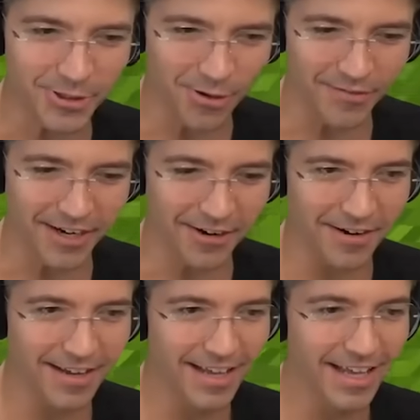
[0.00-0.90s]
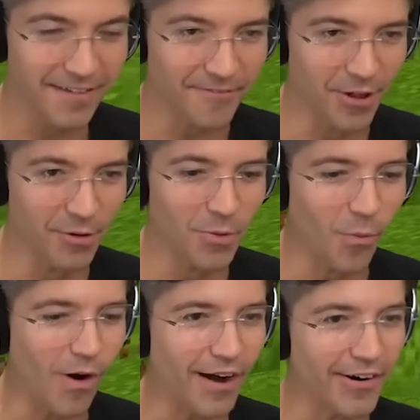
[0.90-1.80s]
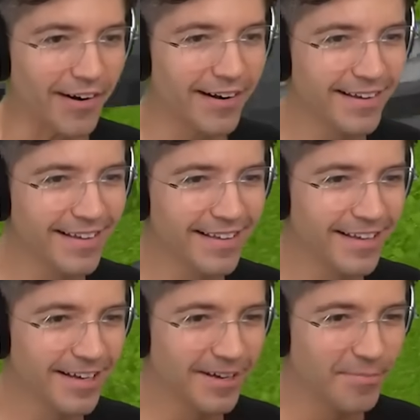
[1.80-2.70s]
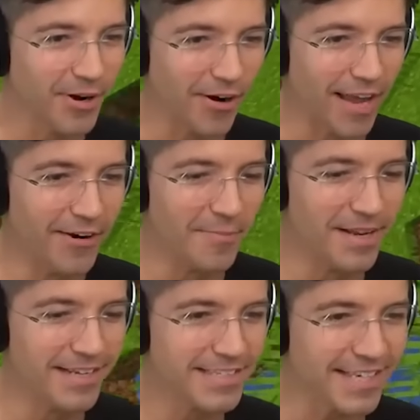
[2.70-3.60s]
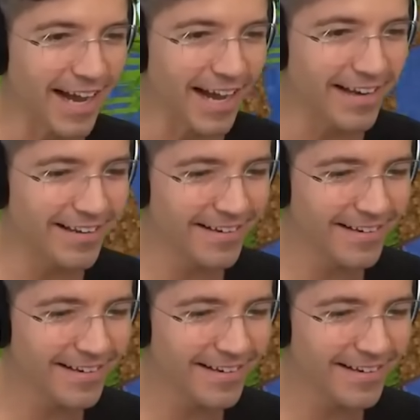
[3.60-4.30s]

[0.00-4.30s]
over here. Fill it with water. Put our Enderman inside.